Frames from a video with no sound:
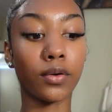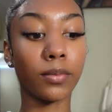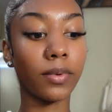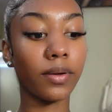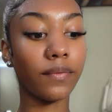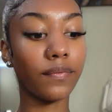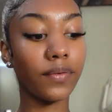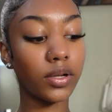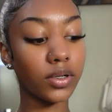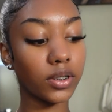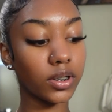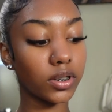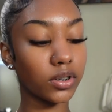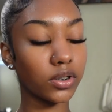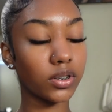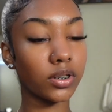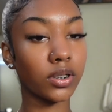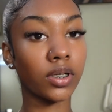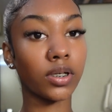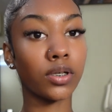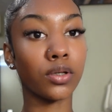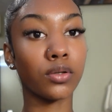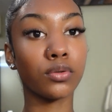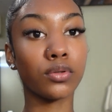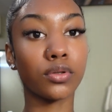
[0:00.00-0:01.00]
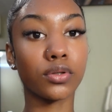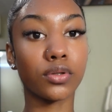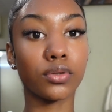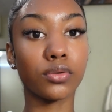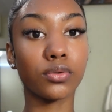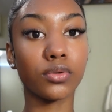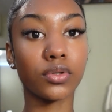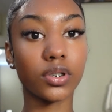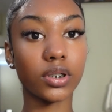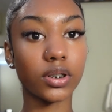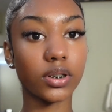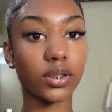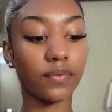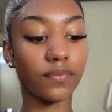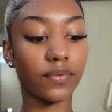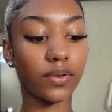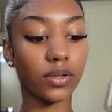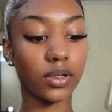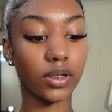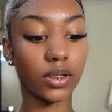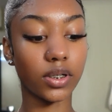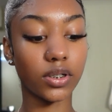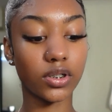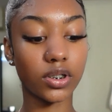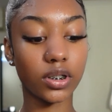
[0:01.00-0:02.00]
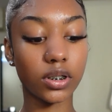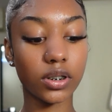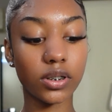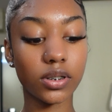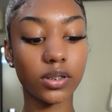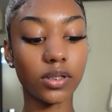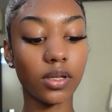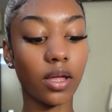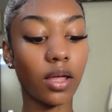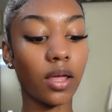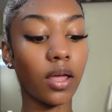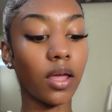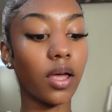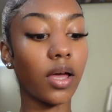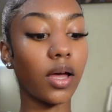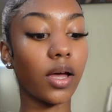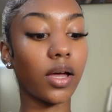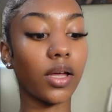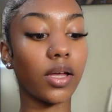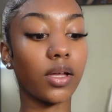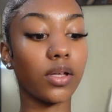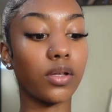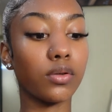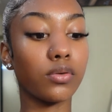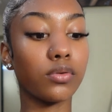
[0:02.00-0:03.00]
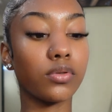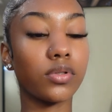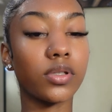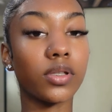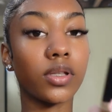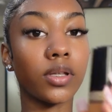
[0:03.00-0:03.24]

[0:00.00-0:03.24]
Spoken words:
my foundation, I use two shades of foundation. I use